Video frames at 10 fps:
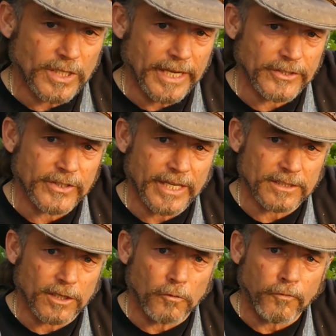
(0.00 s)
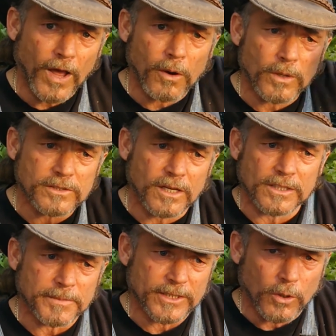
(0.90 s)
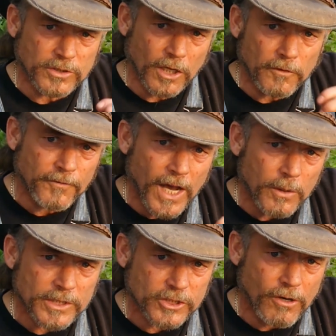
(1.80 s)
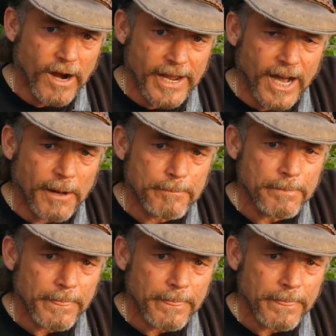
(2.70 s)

and you get little flowers on them, and those little flowers dry up,